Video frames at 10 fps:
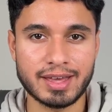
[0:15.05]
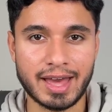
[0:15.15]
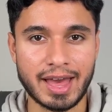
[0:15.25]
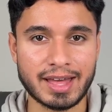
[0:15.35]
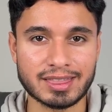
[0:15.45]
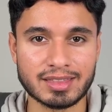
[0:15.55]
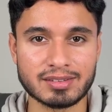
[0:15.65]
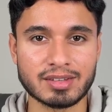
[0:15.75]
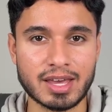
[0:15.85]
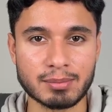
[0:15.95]
at the
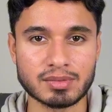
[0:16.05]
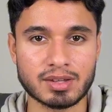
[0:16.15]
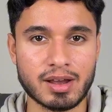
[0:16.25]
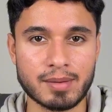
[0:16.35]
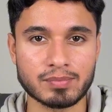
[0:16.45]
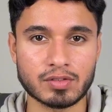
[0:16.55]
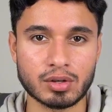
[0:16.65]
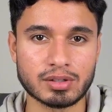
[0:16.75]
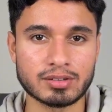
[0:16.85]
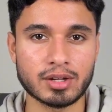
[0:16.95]
same time. So
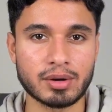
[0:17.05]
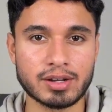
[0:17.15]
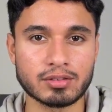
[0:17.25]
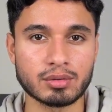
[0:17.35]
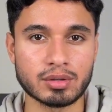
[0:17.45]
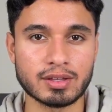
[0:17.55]
let's get right into it.